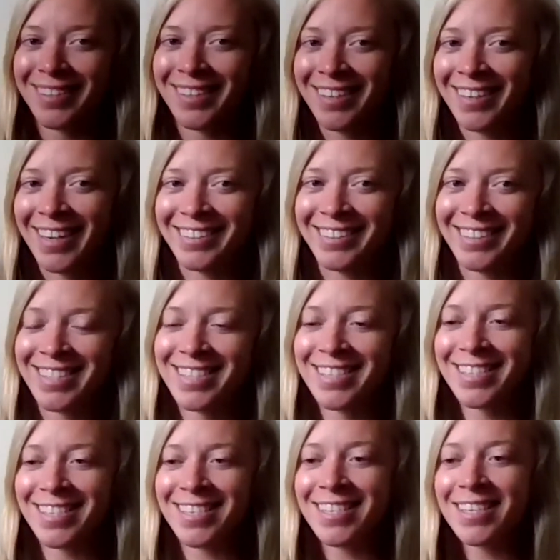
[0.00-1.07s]
All right, let's
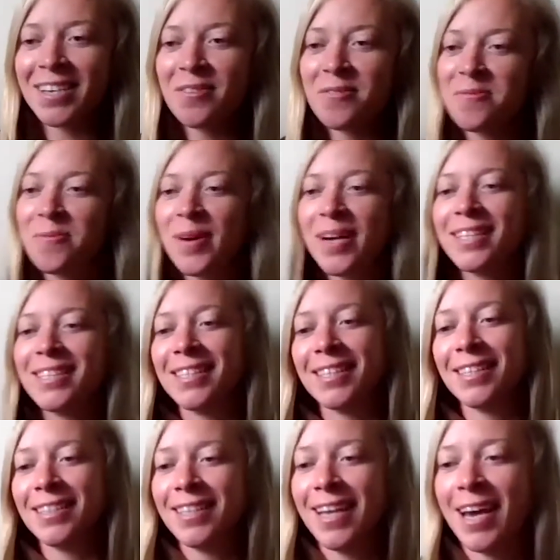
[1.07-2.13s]
see what
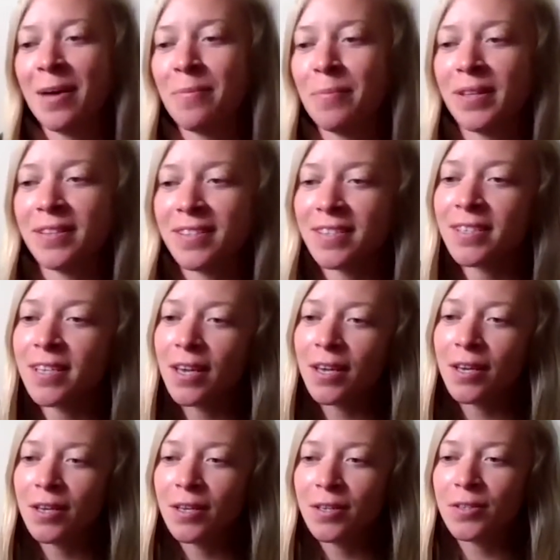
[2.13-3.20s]
happens.
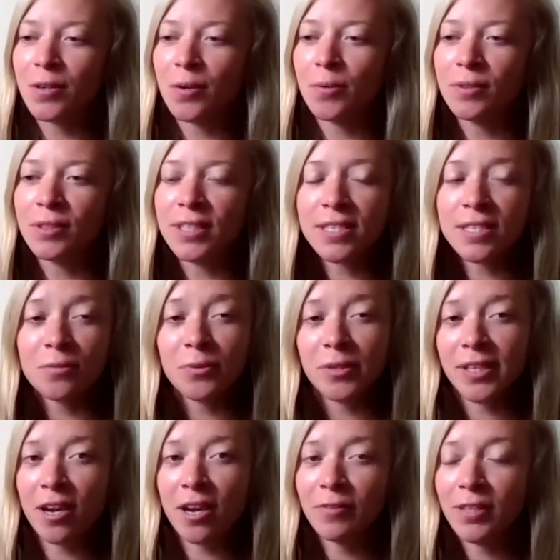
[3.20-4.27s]
So listen really
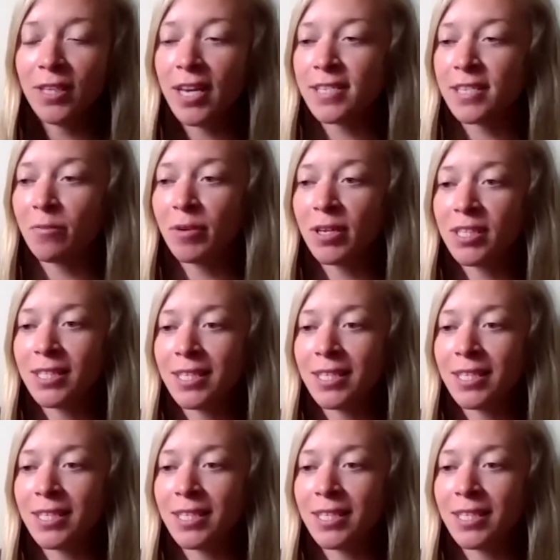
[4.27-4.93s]
carefully as I reach